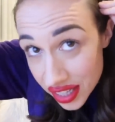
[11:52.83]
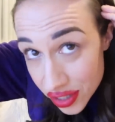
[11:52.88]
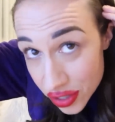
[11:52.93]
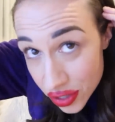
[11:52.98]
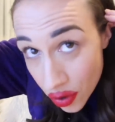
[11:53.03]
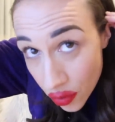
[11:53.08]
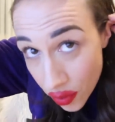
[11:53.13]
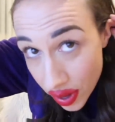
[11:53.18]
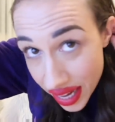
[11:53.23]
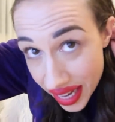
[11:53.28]

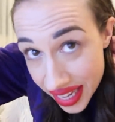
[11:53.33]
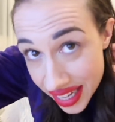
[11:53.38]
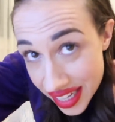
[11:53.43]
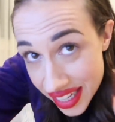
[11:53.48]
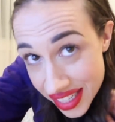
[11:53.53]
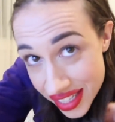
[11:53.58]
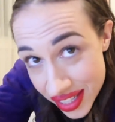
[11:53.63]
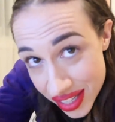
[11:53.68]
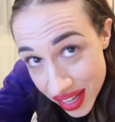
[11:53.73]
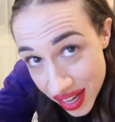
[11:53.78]
So it
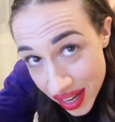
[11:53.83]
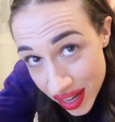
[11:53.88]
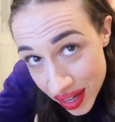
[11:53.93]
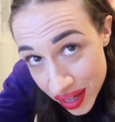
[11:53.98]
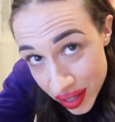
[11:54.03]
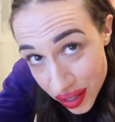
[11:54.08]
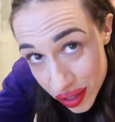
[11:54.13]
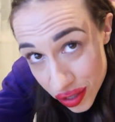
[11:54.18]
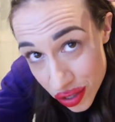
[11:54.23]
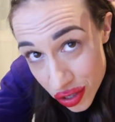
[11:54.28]
is
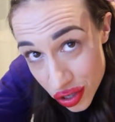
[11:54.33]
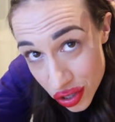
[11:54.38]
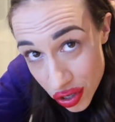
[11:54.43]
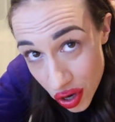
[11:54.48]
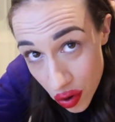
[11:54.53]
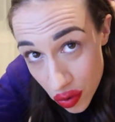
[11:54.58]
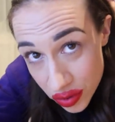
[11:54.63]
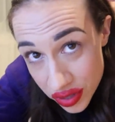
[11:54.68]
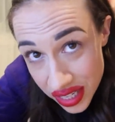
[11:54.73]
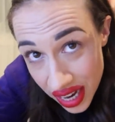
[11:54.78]

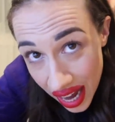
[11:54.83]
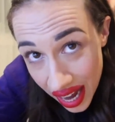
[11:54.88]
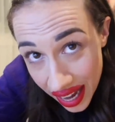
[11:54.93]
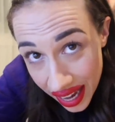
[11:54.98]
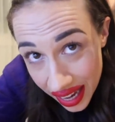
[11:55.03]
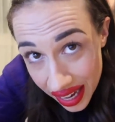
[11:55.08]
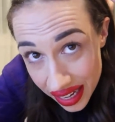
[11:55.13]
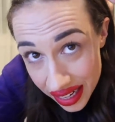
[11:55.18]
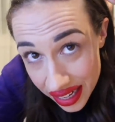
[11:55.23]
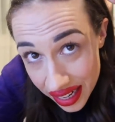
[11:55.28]
so
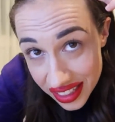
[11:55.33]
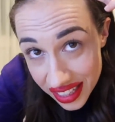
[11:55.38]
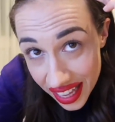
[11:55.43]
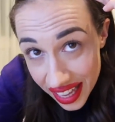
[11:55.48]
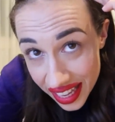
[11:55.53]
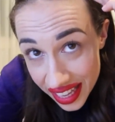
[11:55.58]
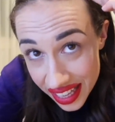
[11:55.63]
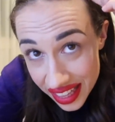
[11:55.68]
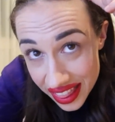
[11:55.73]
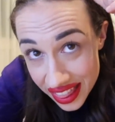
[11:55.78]
tight.
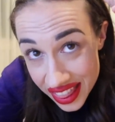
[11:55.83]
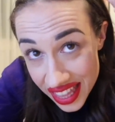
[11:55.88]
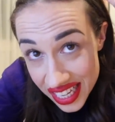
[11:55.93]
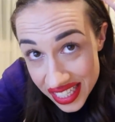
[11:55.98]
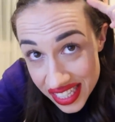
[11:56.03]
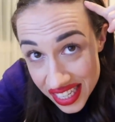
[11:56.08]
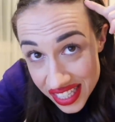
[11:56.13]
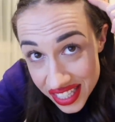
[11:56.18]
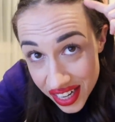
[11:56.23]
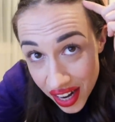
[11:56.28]
Like
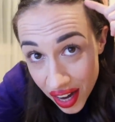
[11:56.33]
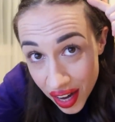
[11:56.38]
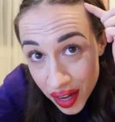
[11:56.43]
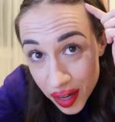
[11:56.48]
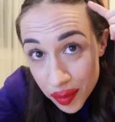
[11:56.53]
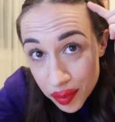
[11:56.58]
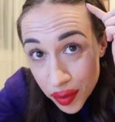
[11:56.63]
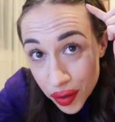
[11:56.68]
this is not gonna